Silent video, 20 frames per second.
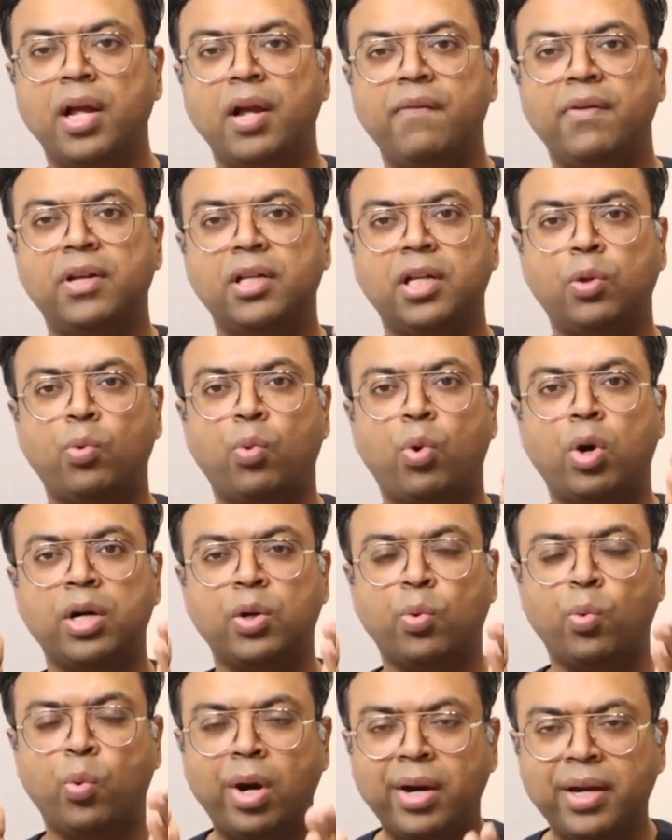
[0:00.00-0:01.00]
Whether they want
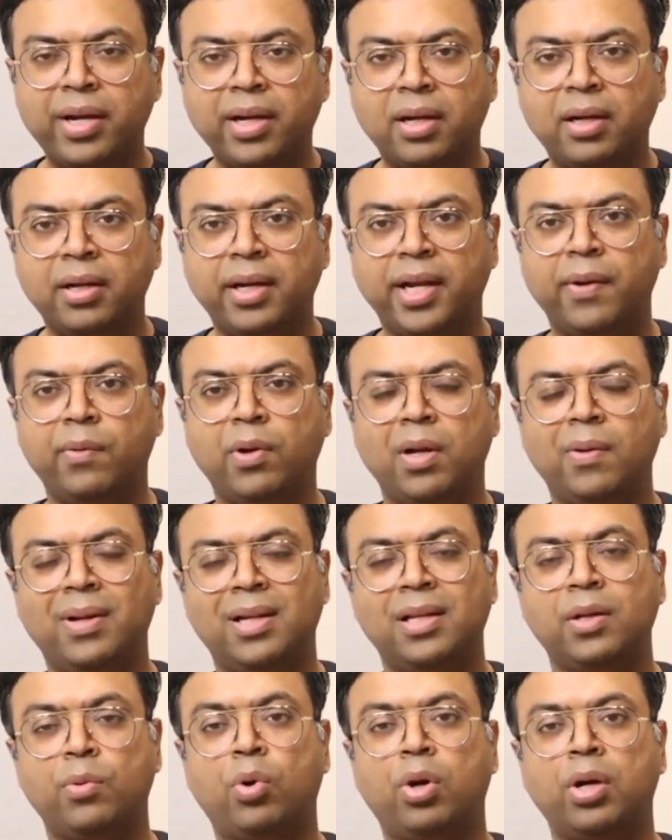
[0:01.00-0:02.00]
a vertical navel, whether
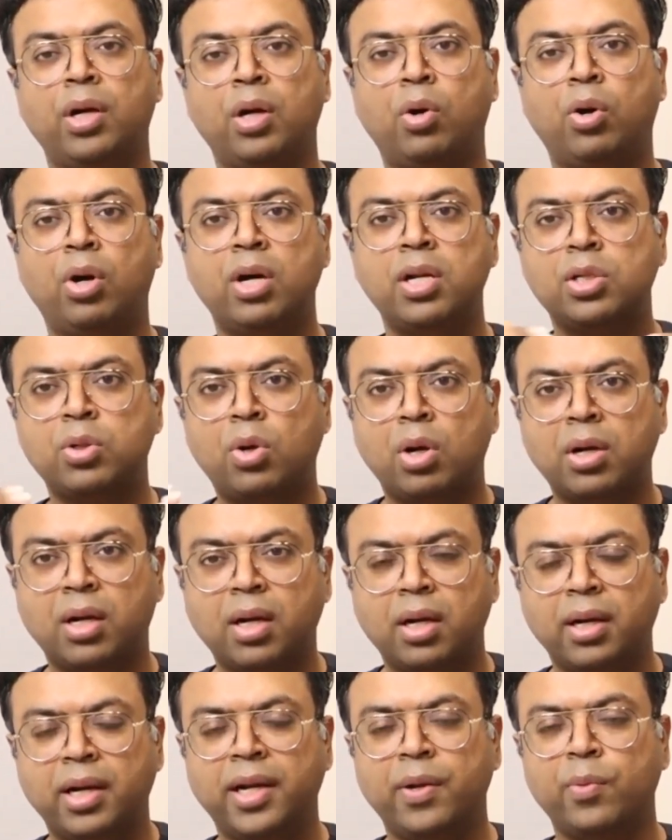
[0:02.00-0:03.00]
they want a
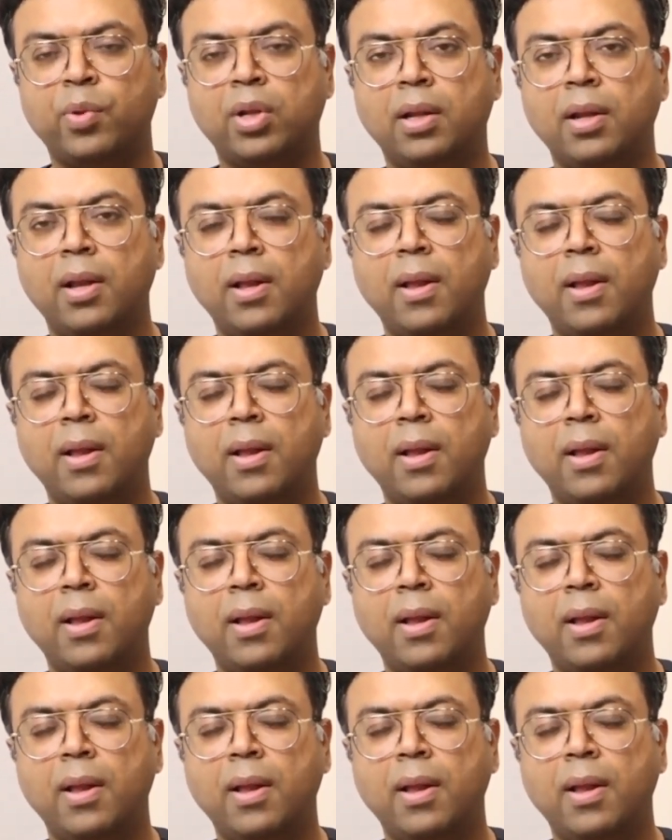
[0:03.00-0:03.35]
horizontal navel.